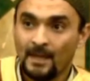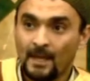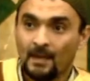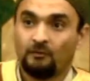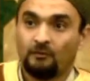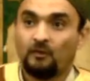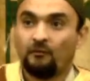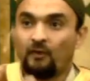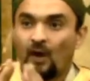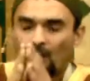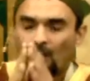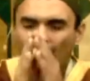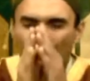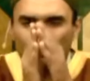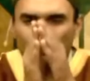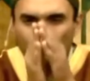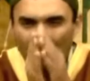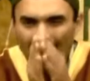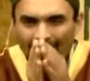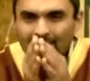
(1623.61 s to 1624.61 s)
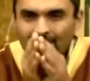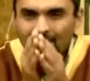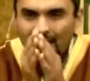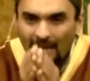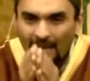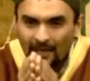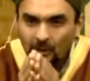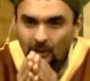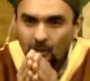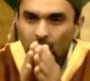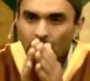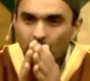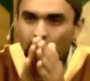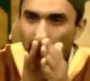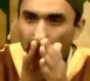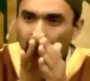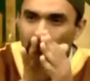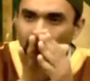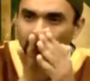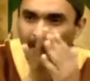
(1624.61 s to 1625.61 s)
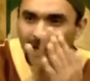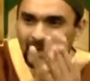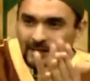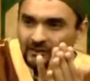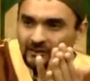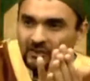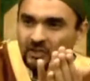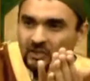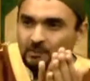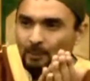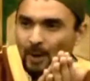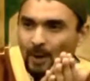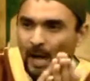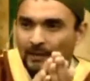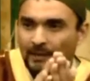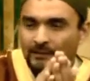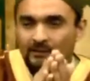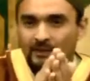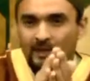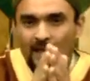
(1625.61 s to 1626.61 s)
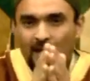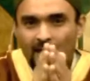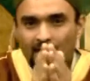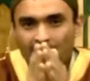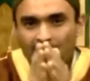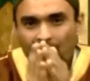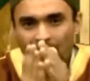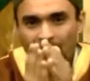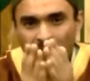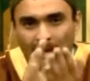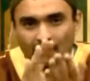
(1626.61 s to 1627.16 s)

If you fall at the right angle, on the right spot, and, and,